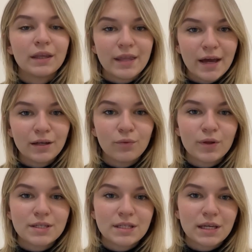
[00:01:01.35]
Then you
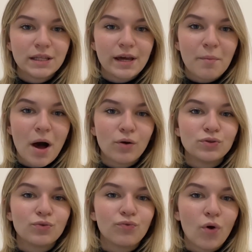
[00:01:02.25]
will see the
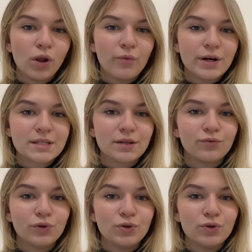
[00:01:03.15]
amount of followers and